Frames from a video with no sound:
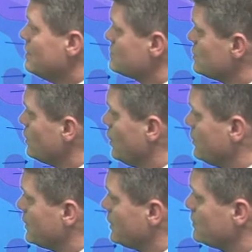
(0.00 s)
still
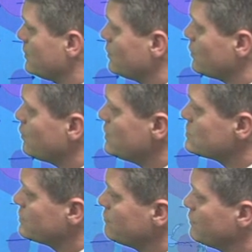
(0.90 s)
holding onto a
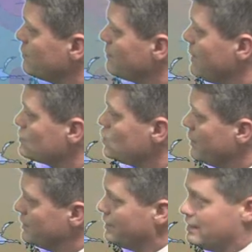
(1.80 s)
northwesterly flow at about
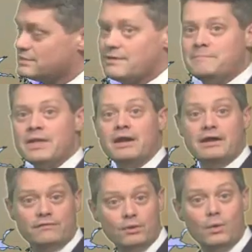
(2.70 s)
20 knots.
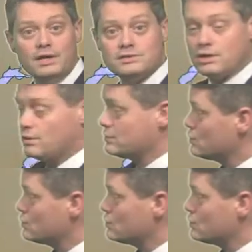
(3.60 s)
Now for the west coast,